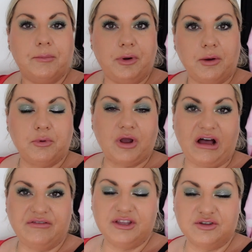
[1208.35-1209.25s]
purple
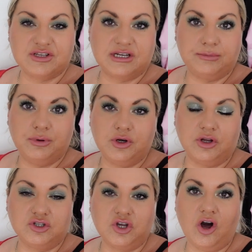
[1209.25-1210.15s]
cover that I was going to put
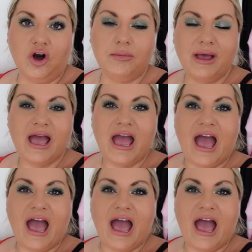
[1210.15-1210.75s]
on top,